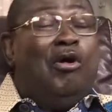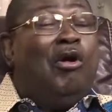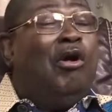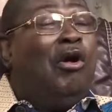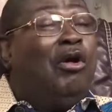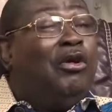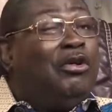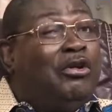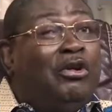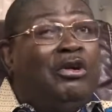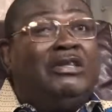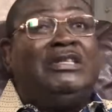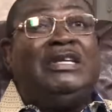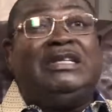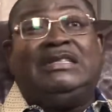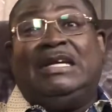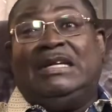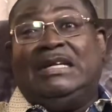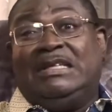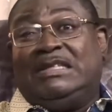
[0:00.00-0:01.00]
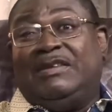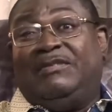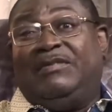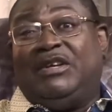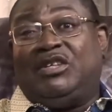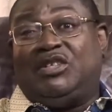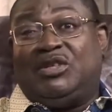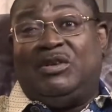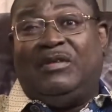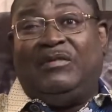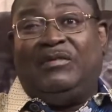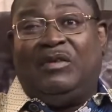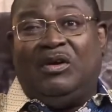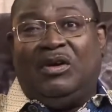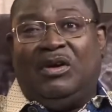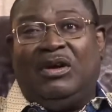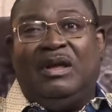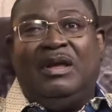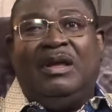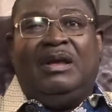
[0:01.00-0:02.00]
Or not just an intervention of
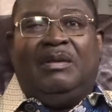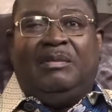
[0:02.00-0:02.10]
God,